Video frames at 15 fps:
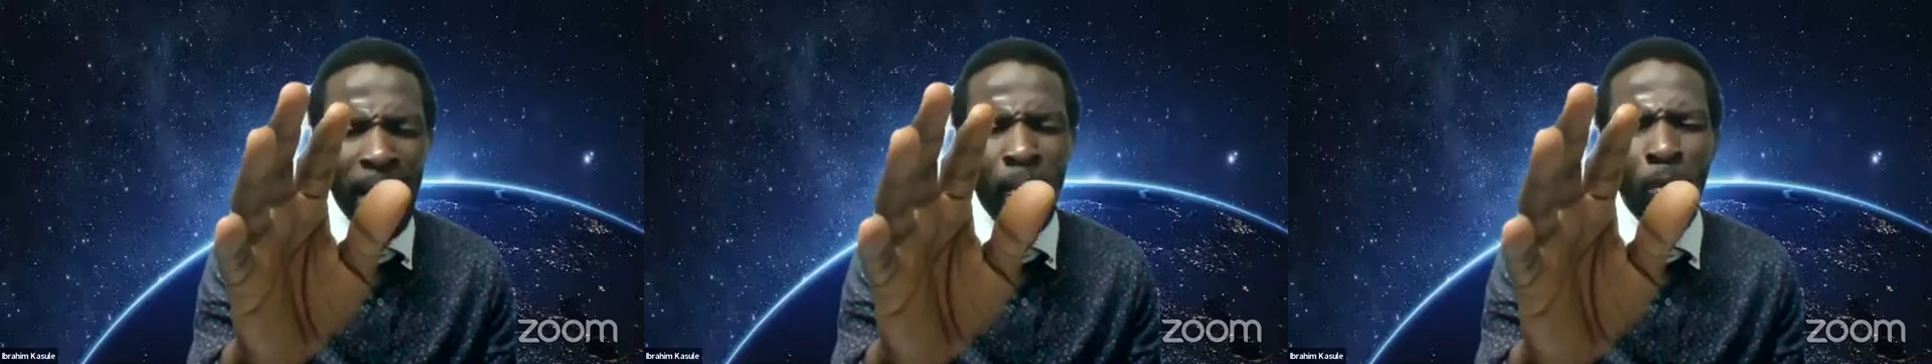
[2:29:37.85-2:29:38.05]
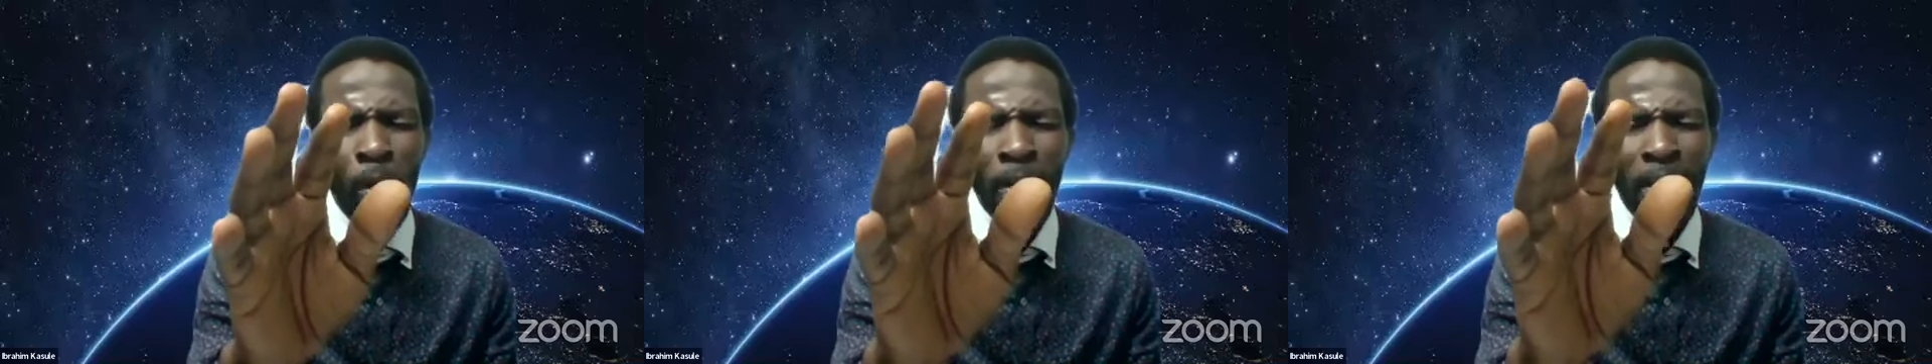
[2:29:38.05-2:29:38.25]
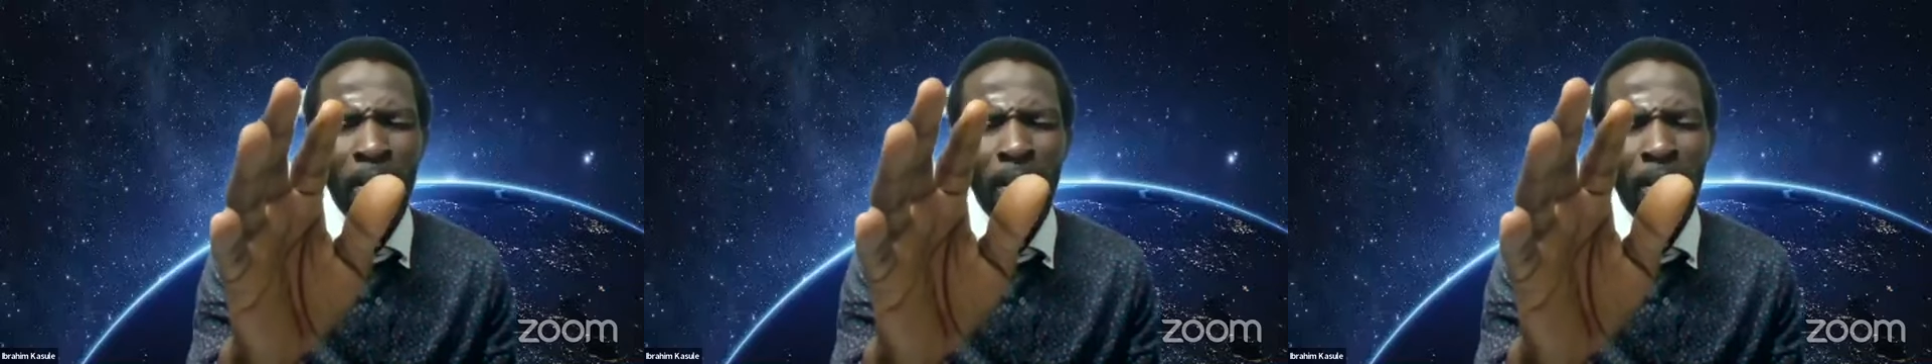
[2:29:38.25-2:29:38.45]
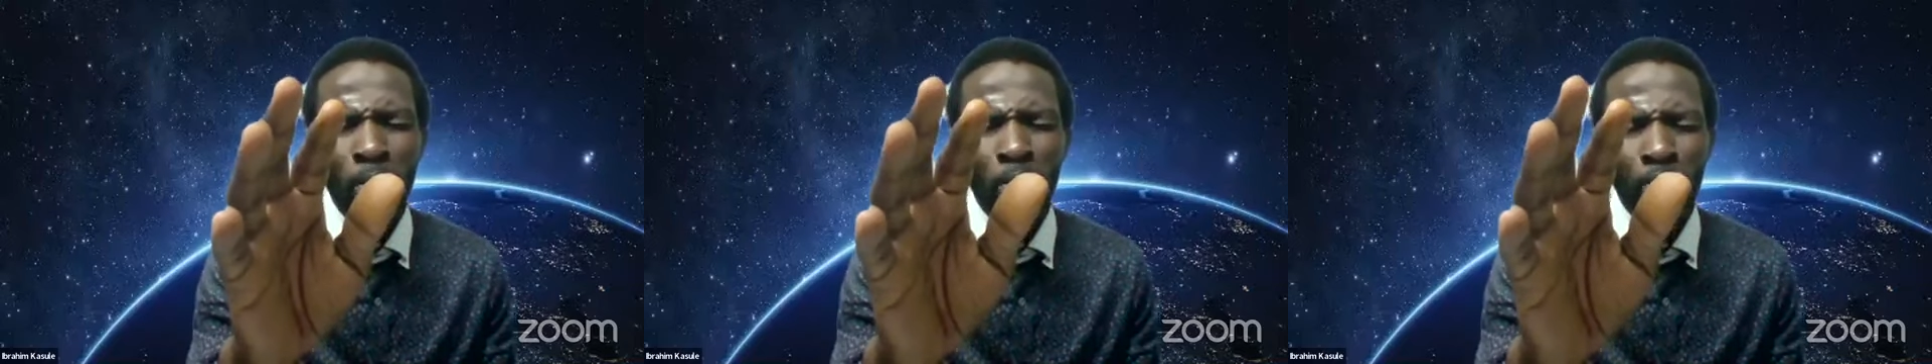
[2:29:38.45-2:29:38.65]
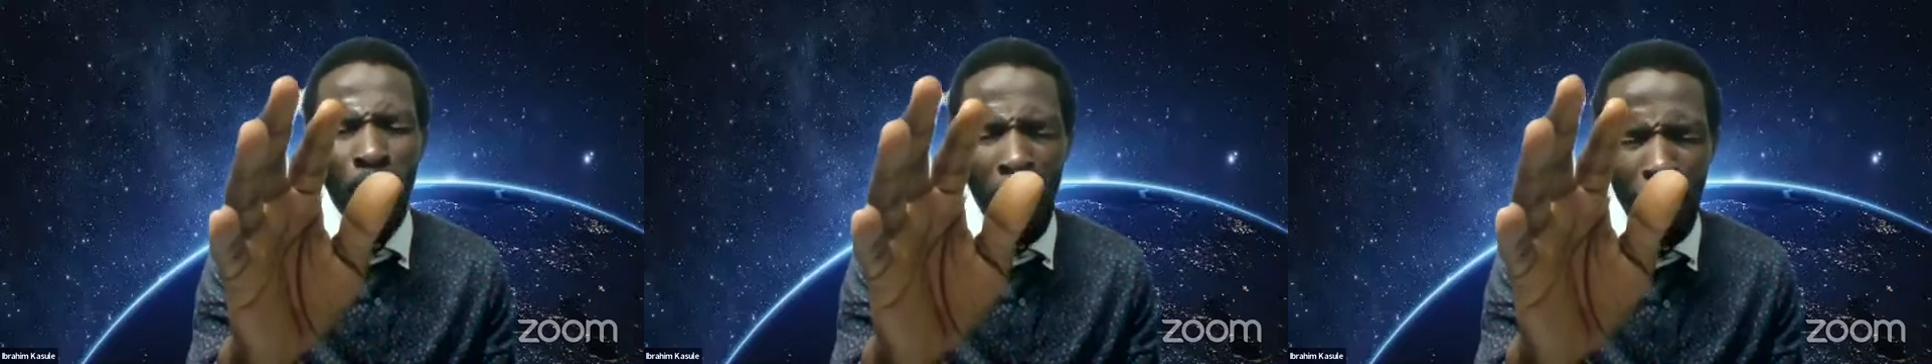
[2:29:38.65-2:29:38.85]
what is
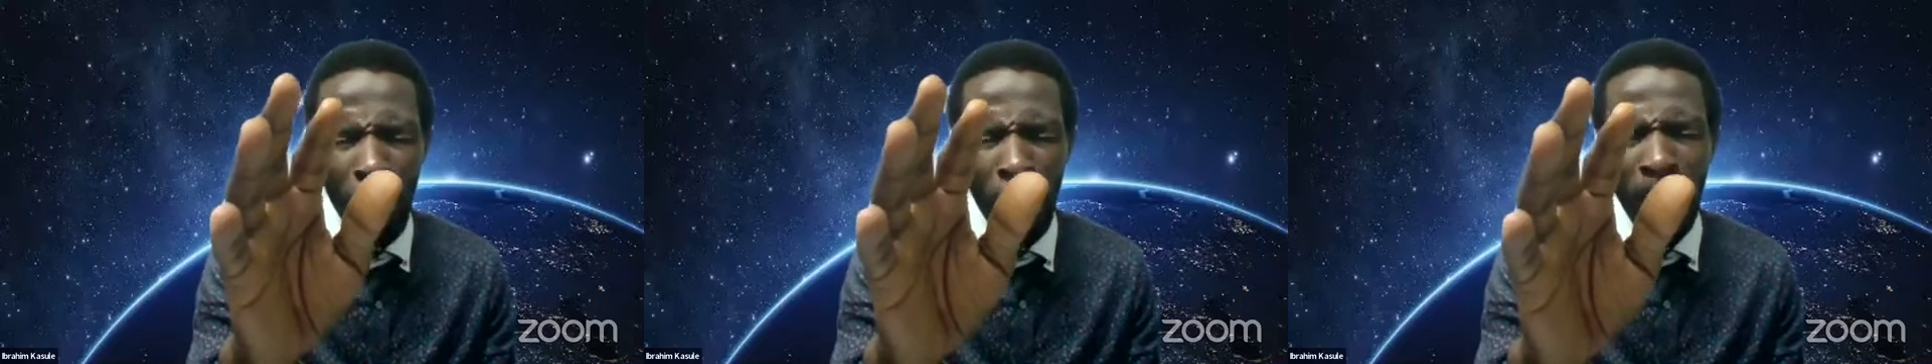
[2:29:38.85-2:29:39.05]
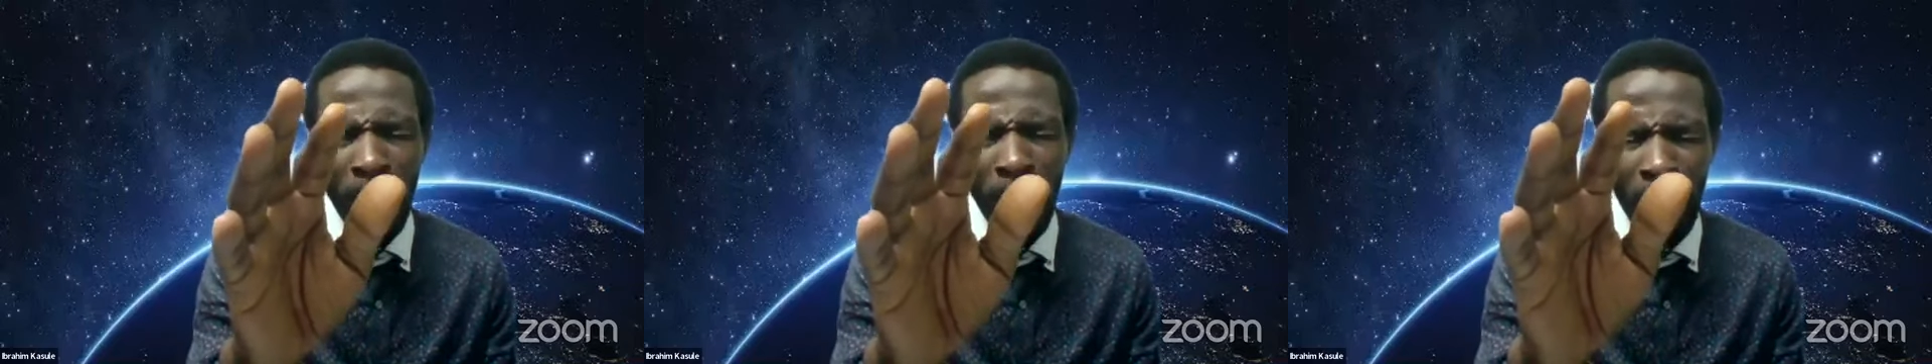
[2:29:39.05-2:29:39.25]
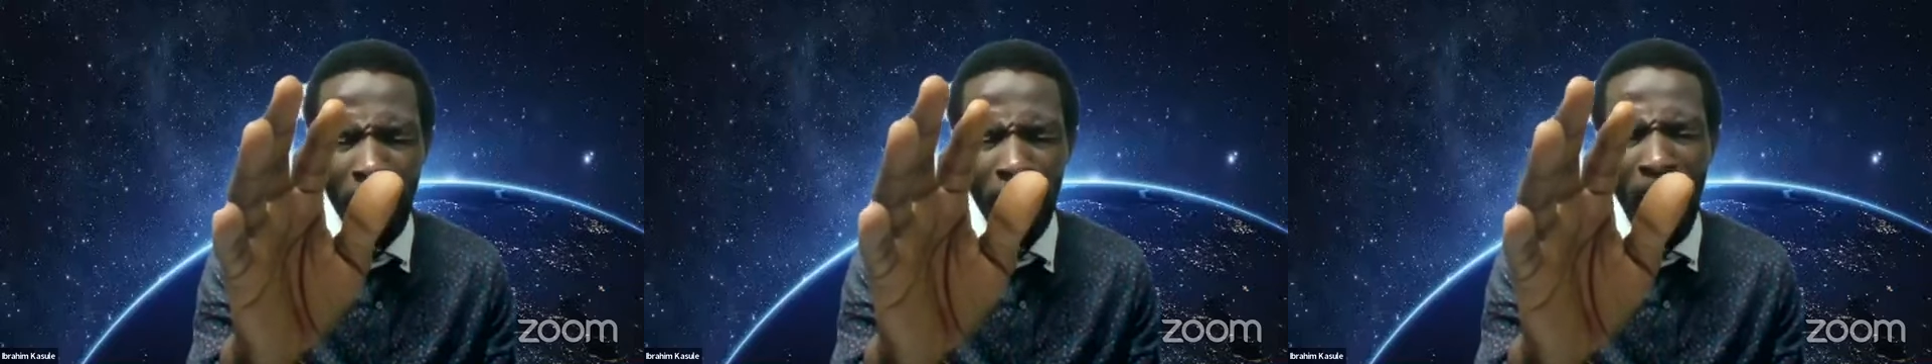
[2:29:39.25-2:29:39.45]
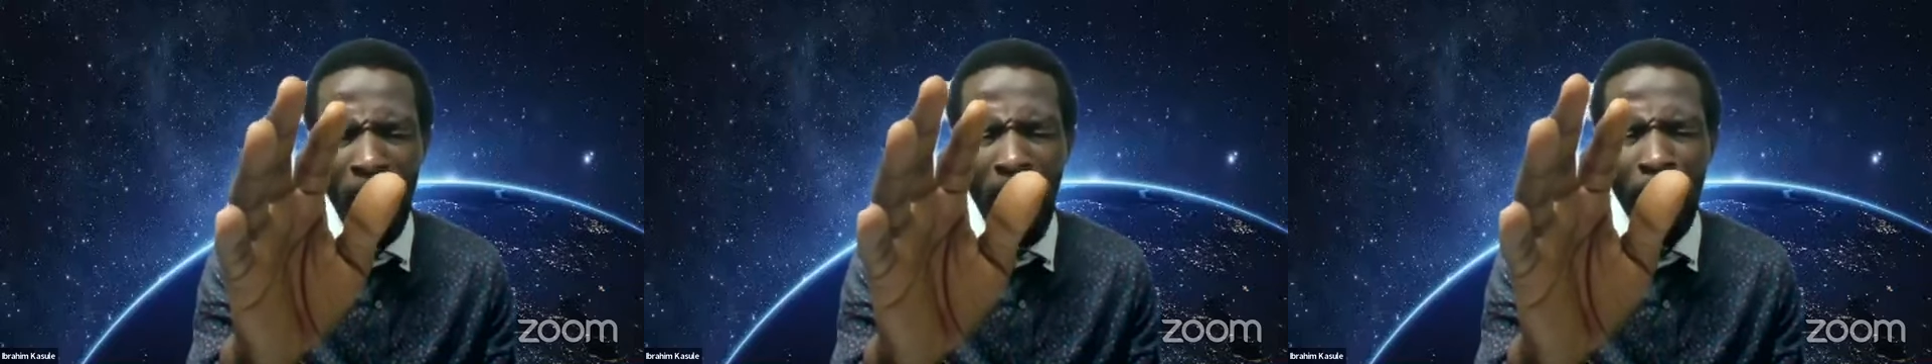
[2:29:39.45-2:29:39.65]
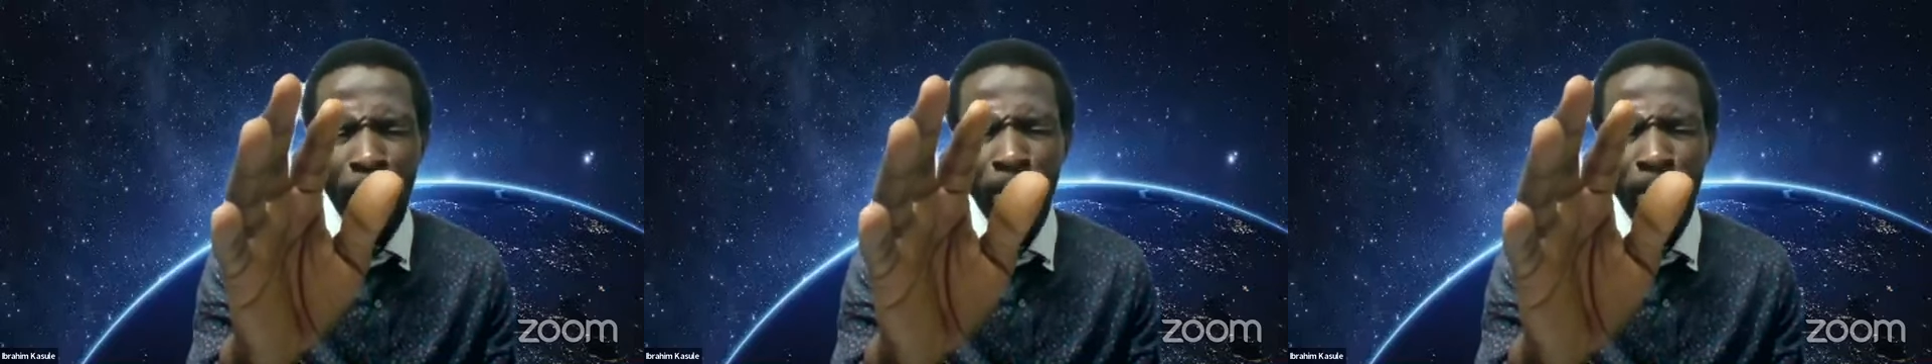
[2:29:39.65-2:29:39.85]
troubling him
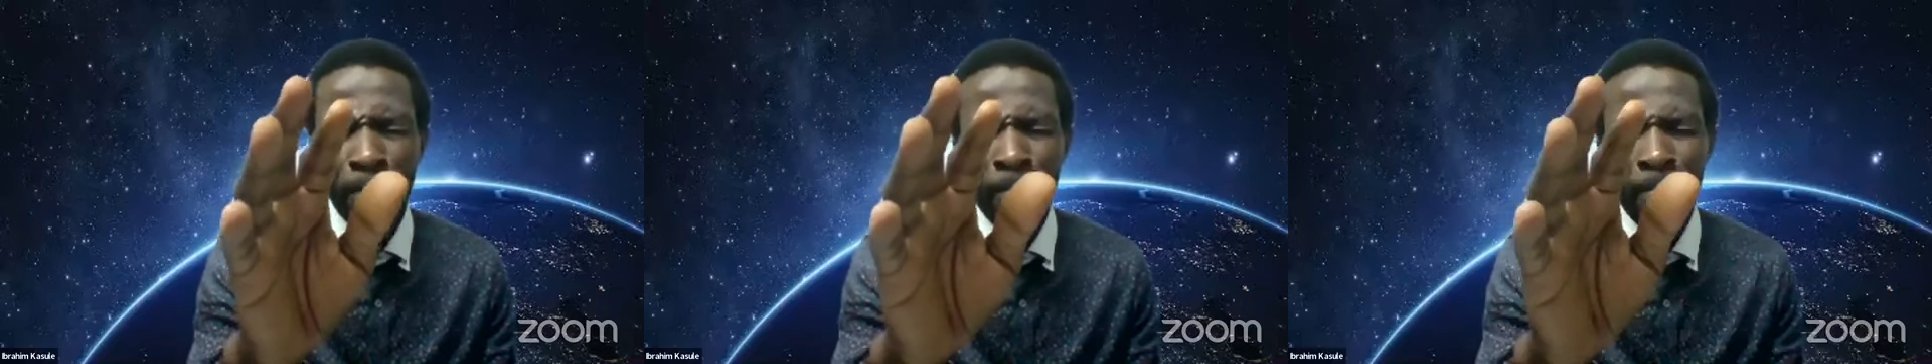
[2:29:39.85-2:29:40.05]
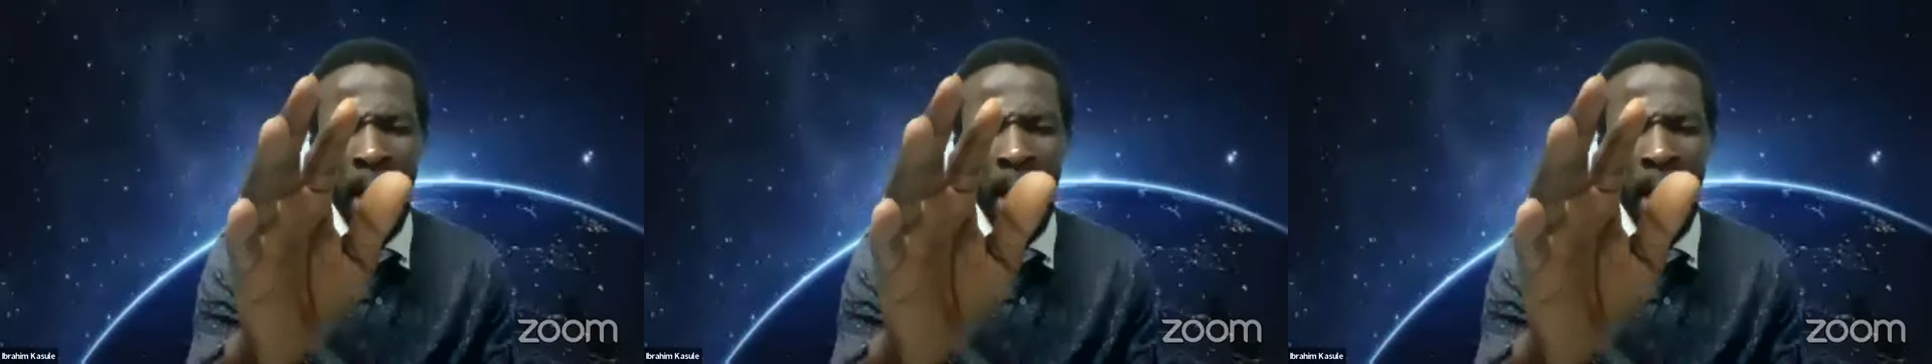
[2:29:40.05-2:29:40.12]
out,